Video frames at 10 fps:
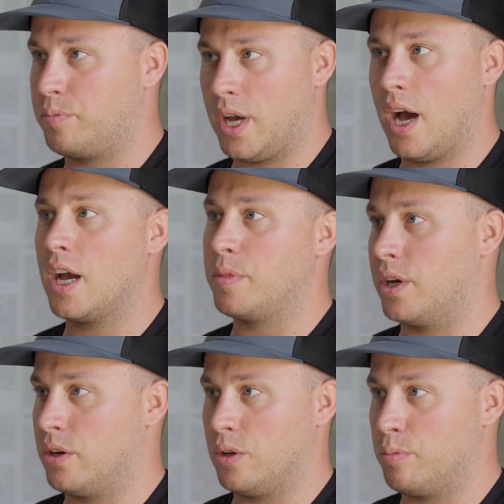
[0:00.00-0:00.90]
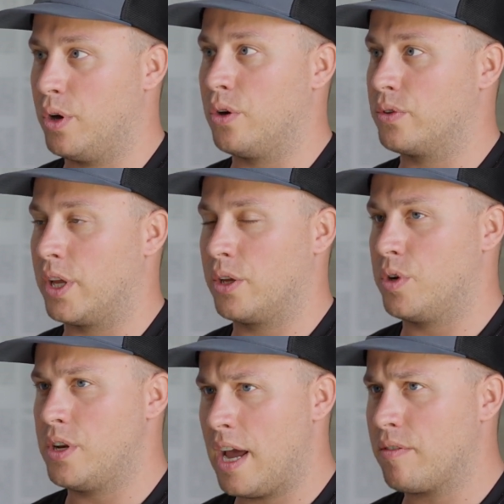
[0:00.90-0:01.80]
behind me on another boat that you
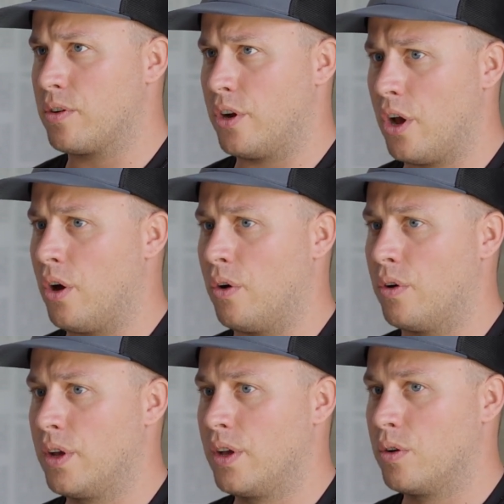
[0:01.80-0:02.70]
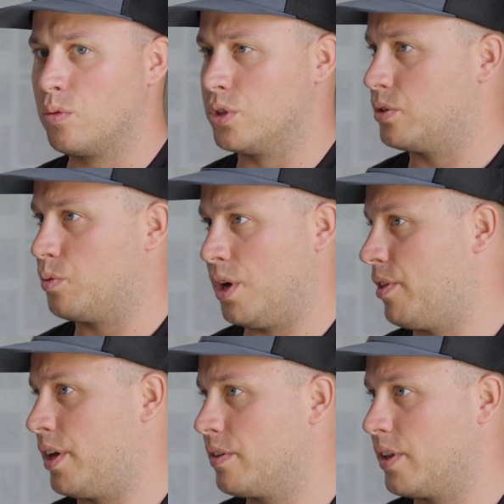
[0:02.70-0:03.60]
would never know was wealthy.